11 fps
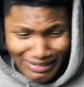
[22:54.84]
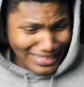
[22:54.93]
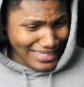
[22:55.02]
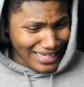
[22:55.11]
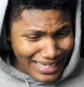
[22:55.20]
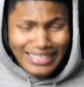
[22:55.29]

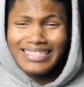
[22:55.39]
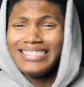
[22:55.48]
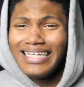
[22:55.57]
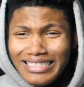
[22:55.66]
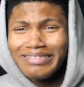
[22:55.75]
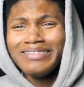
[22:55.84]
nothing.
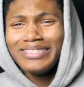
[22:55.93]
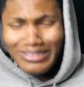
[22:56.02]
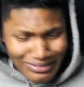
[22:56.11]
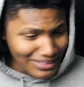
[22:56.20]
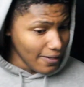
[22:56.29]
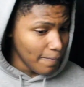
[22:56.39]
That's a
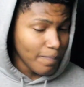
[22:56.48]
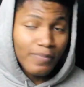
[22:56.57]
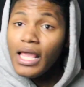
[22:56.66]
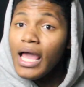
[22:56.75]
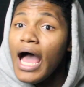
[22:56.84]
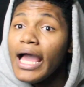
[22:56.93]
short.
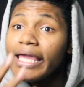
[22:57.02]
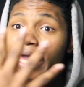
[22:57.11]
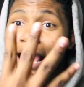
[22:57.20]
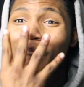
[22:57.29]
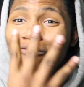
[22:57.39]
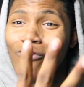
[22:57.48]

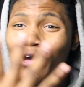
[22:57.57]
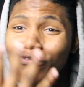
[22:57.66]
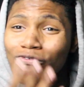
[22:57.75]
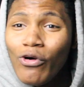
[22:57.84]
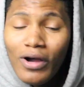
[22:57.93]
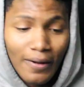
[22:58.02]
Gave me
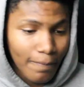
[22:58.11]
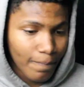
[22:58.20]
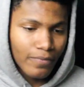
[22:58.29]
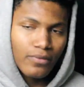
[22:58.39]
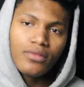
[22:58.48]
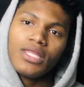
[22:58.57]
44.
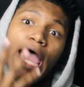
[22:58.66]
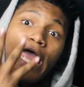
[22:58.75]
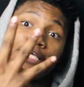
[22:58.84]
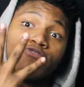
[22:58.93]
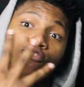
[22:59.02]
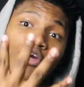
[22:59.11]
Now
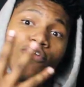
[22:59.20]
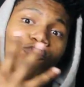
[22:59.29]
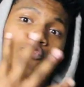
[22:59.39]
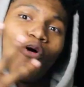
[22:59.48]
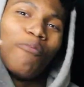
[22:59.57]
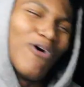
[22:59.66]
it's 44